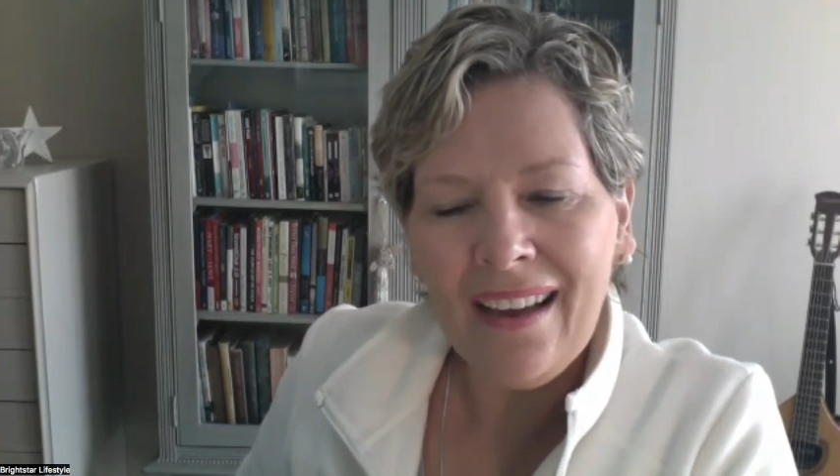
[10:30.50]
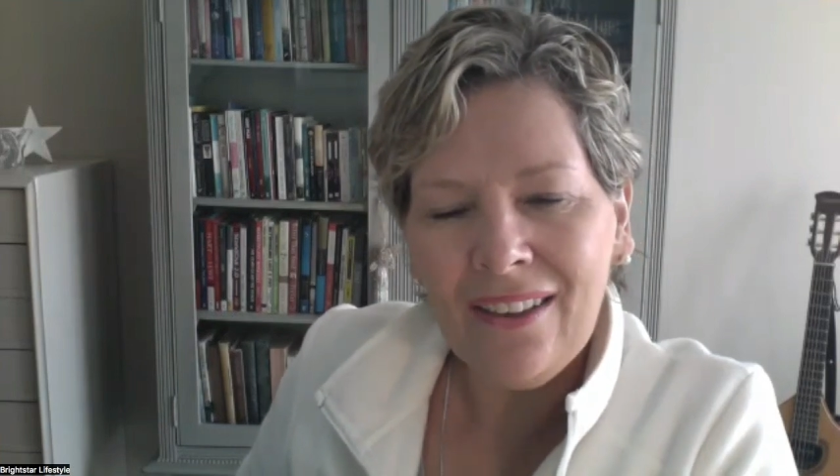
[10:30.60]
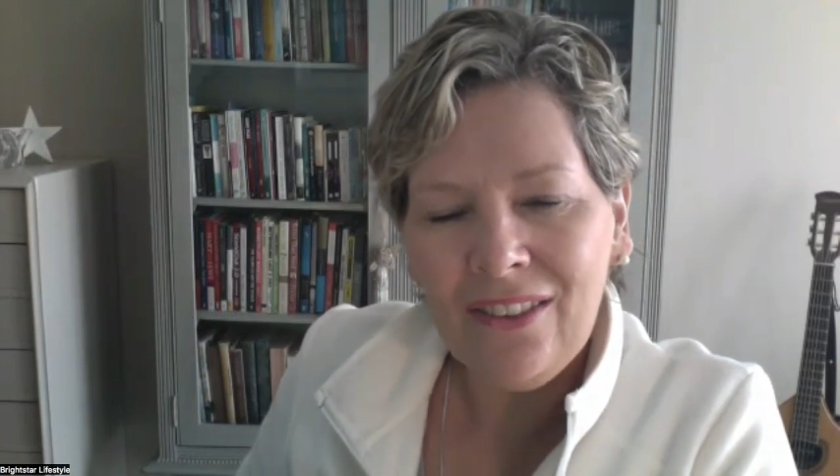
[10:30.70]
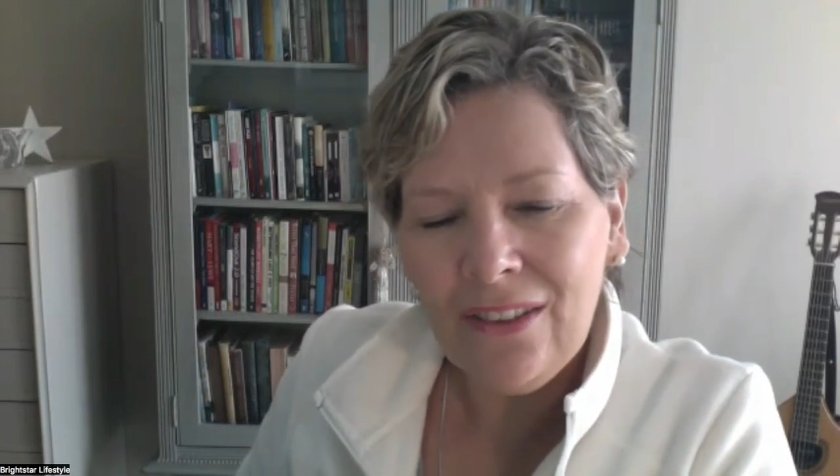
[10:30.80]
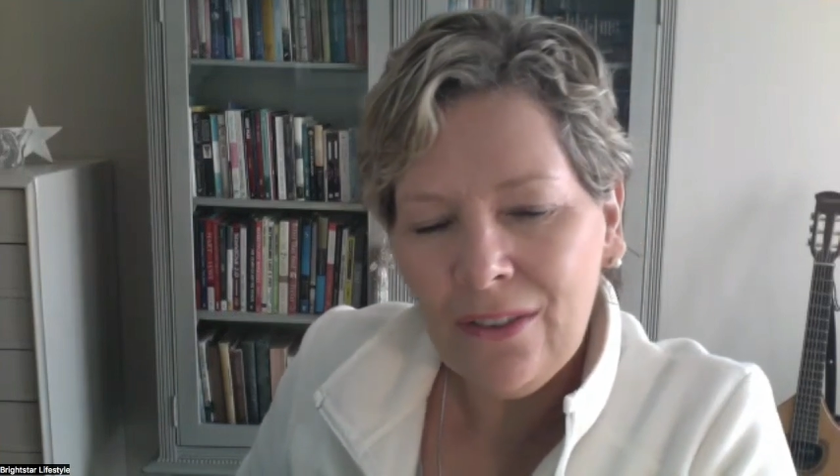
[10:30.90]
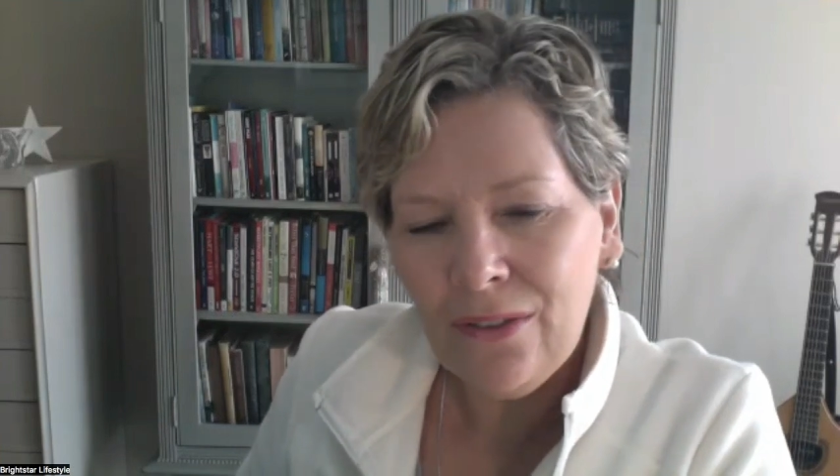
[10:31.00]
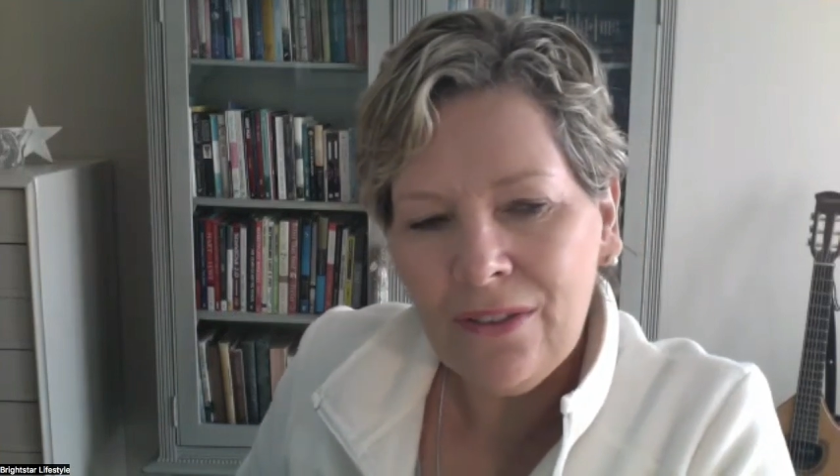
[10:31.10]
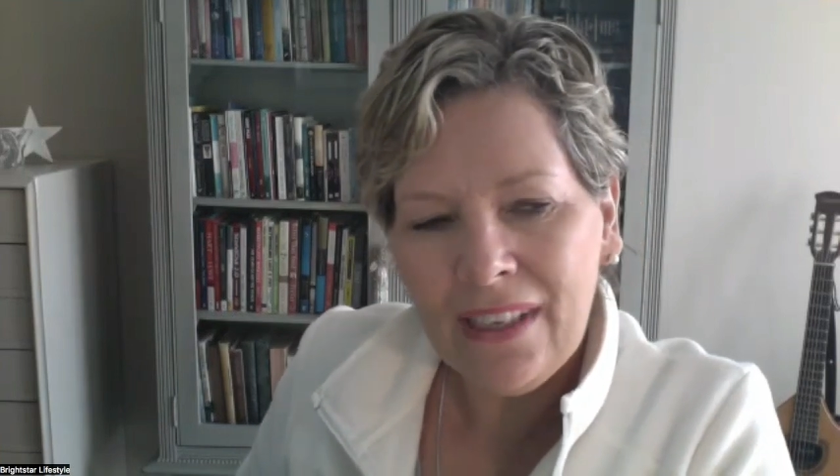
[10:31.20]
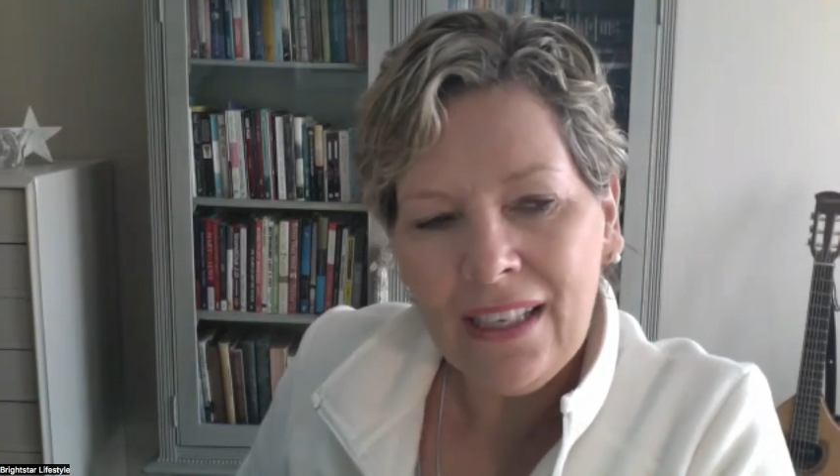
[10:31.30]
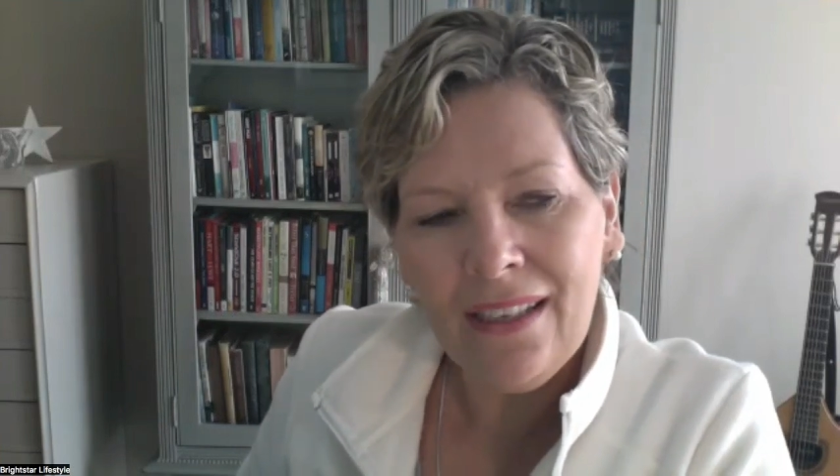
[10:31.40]
You
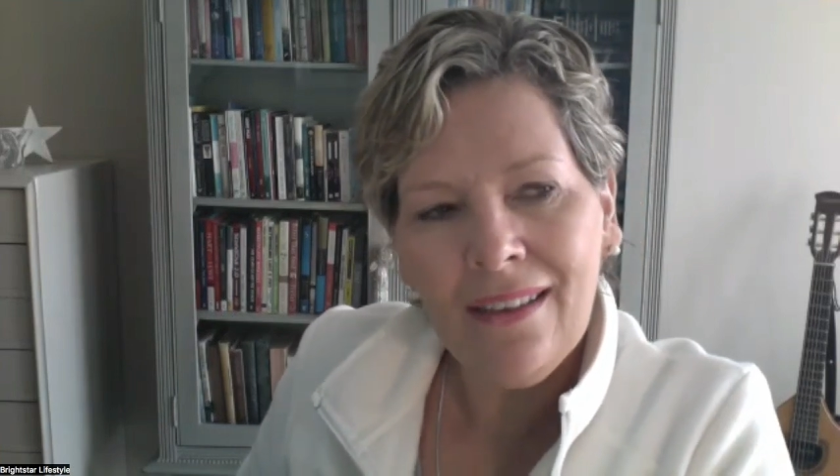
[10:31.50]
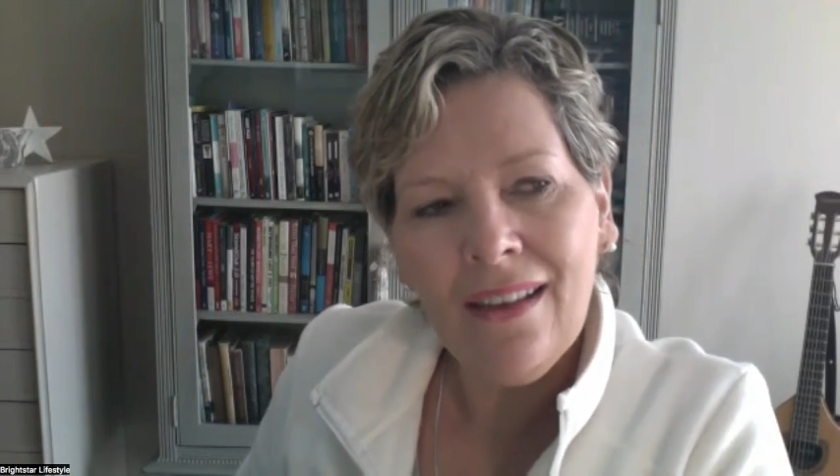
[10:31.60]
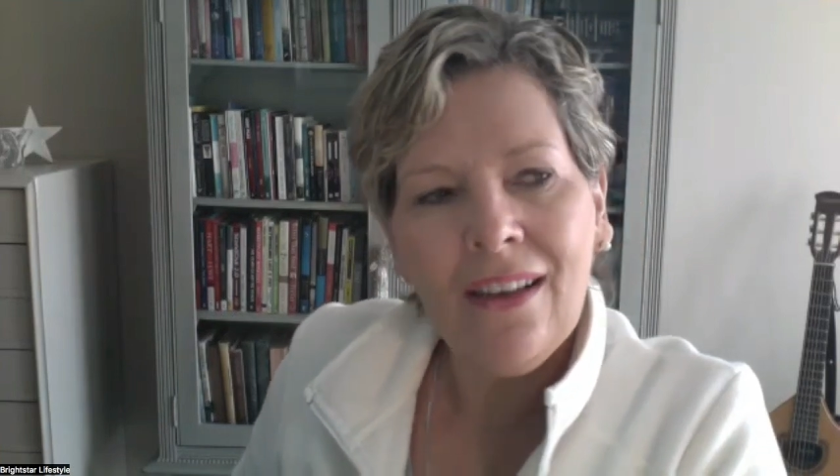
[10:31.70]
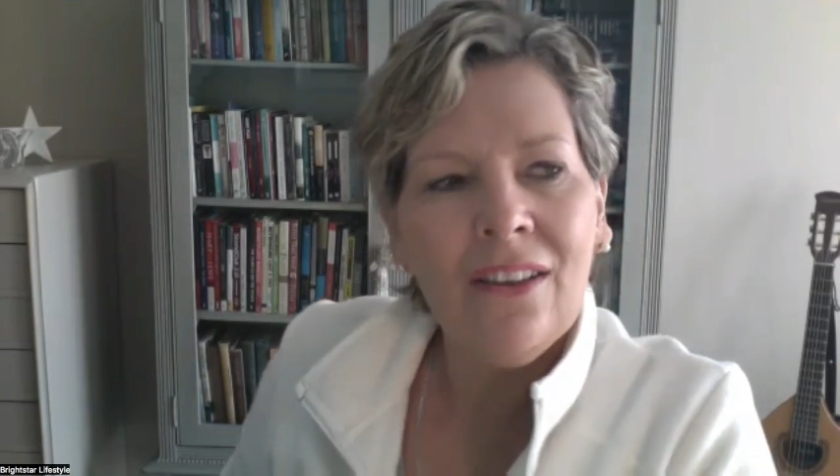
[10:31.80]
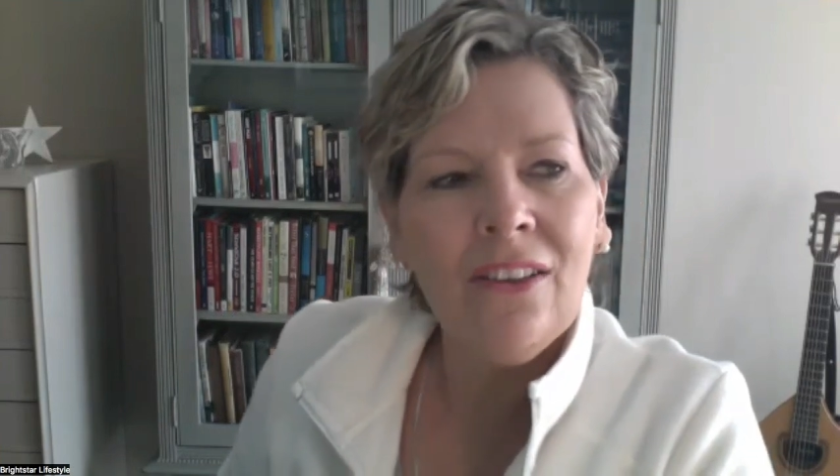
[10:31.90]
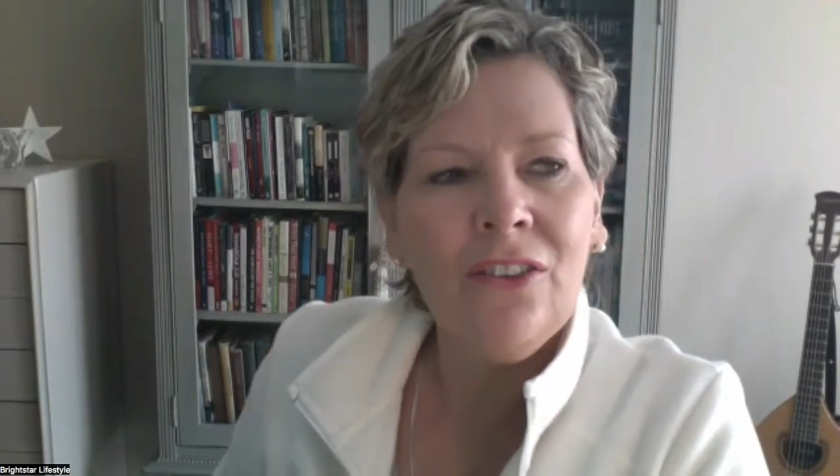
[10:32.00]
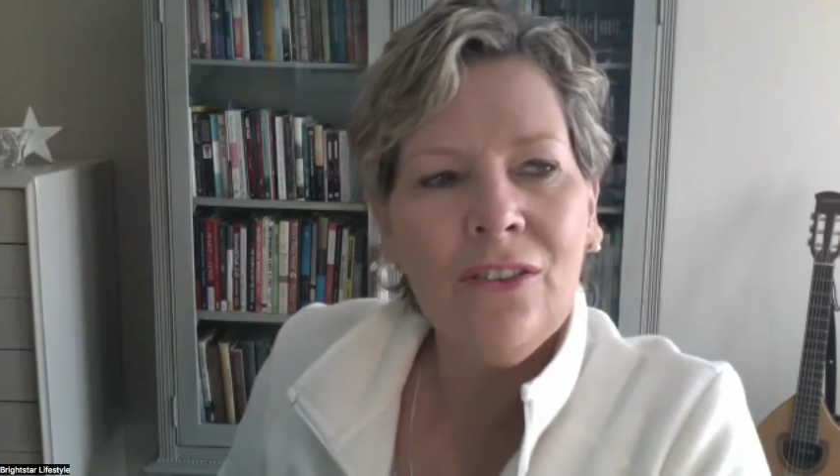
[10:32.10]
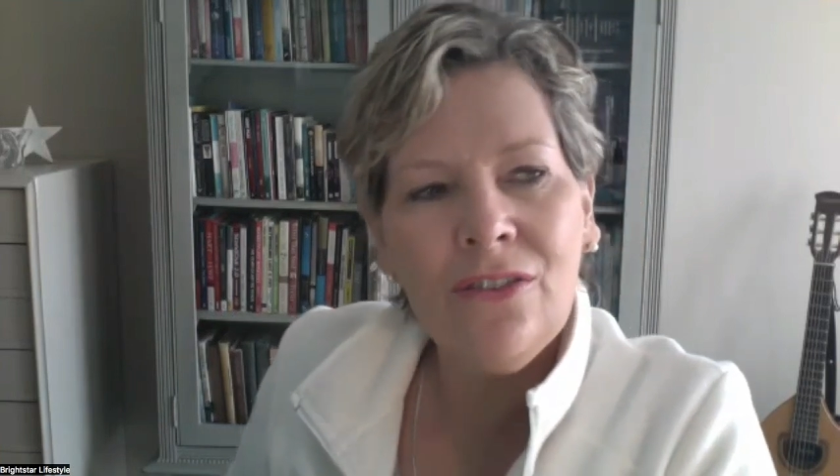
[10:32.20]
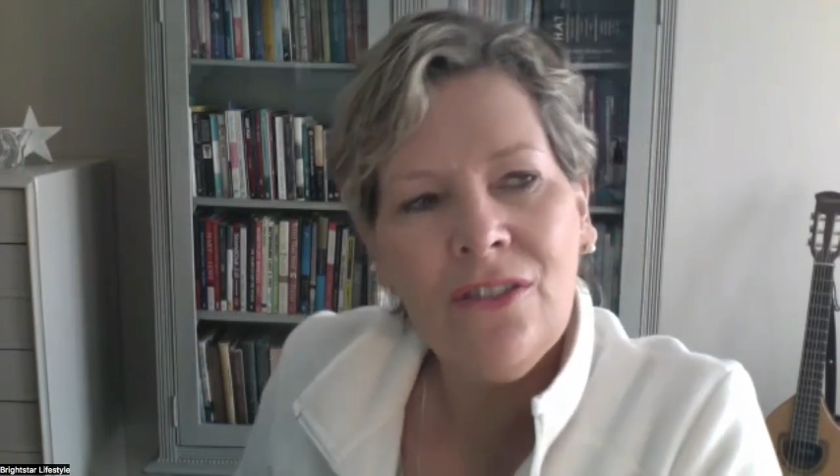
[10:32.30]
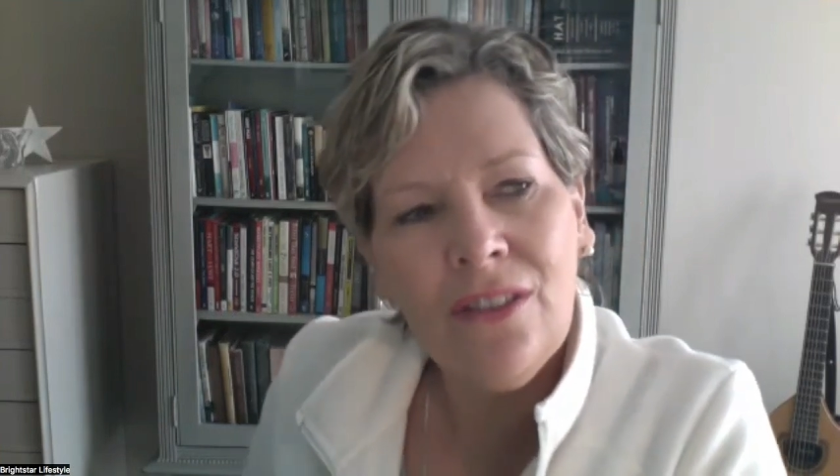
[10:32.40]
already used